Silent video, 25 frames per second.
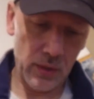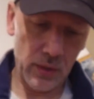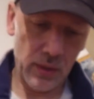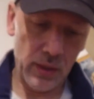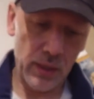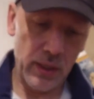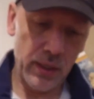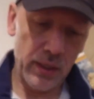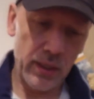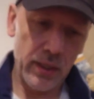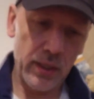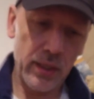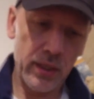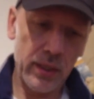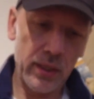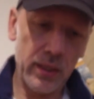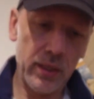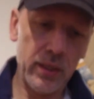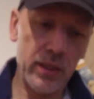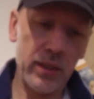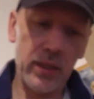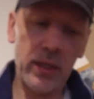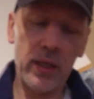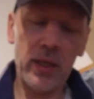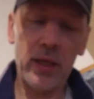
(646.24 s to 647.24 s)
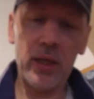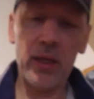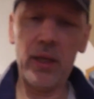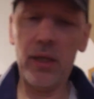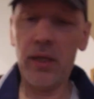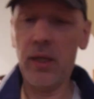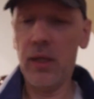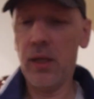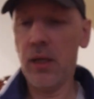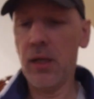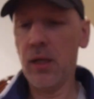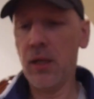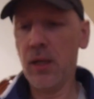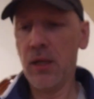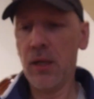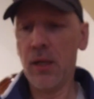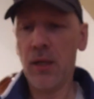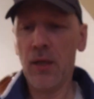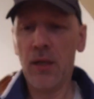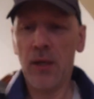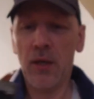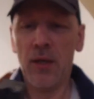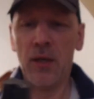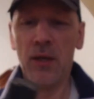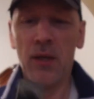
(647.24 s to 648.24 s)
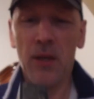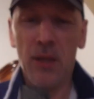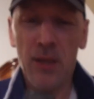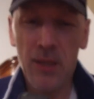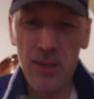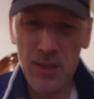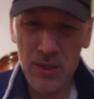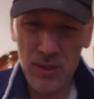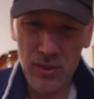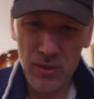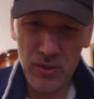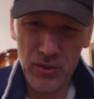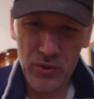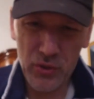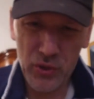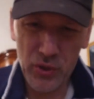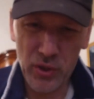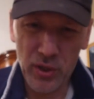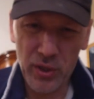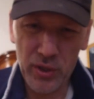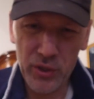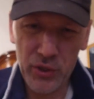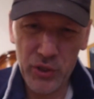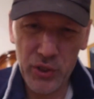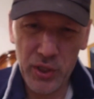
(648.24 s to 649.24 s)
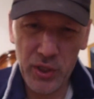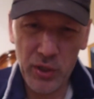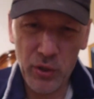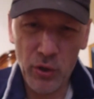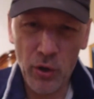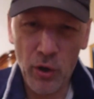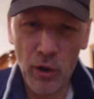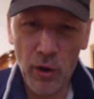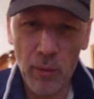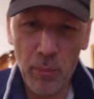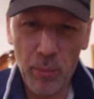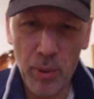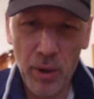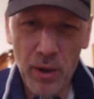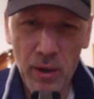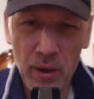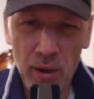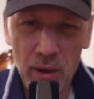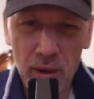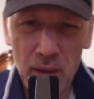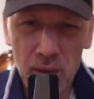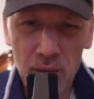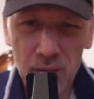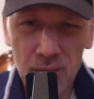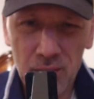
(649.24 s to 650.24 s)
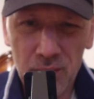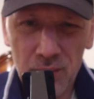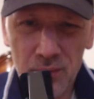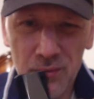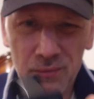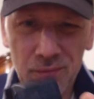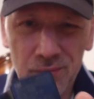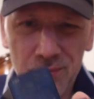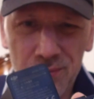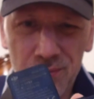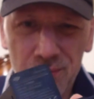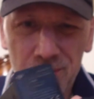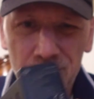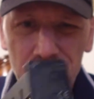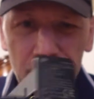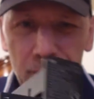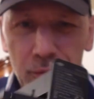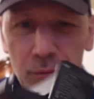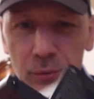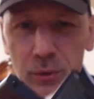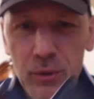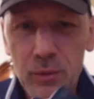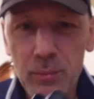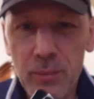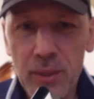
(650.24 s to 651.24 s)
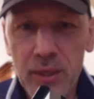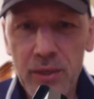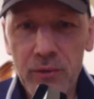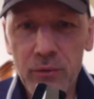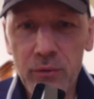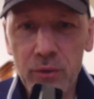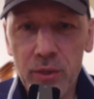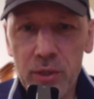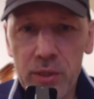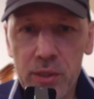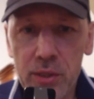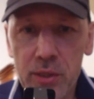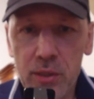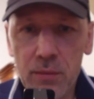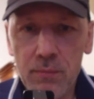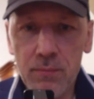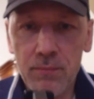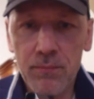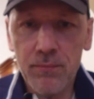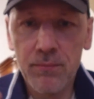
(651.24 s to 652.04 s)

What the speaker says: and a charging hub for the batteries.